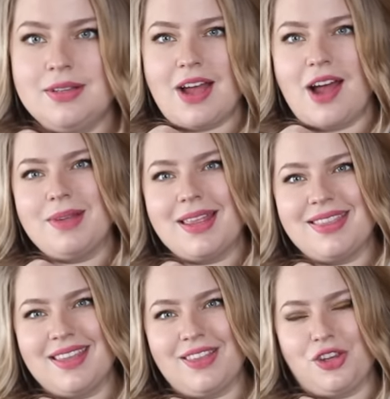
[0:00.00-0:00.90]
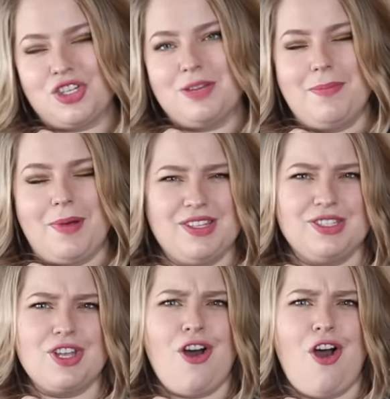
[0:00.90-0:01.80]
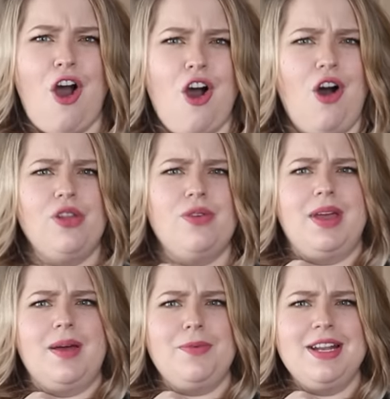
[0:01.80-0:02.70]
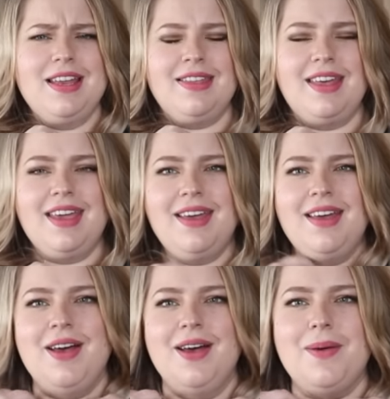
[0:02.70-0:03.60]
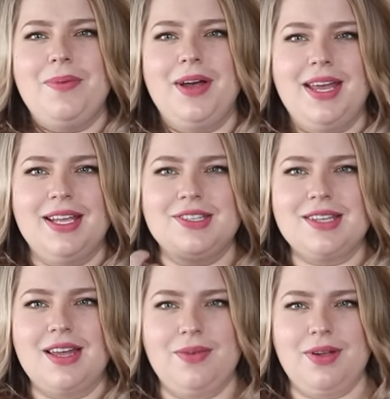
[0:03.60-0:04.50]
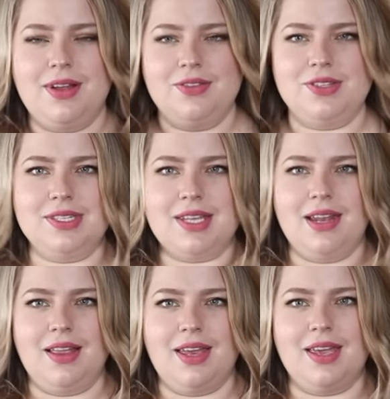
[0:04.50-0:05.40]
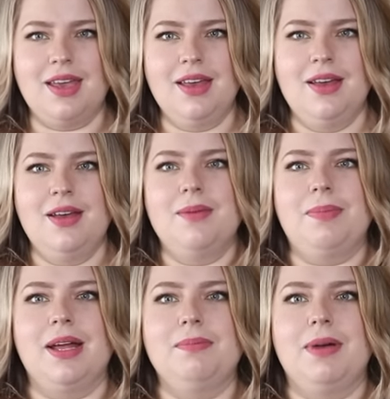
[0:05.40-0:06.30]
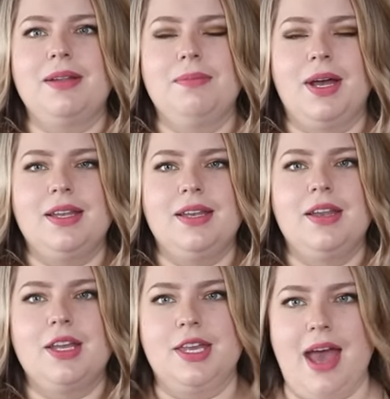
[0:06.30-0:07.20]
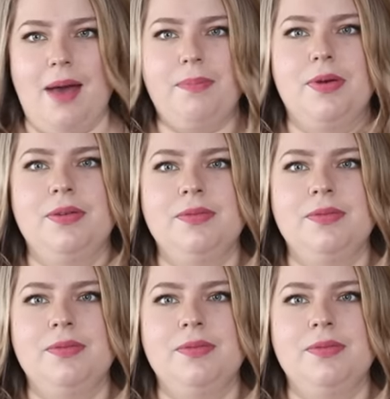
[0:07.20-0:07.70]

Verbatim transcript: Now, I'm not thinking that there should be buttons all the way up or anything, but it's just kind of weird how it just kind of like button, button, button, gap.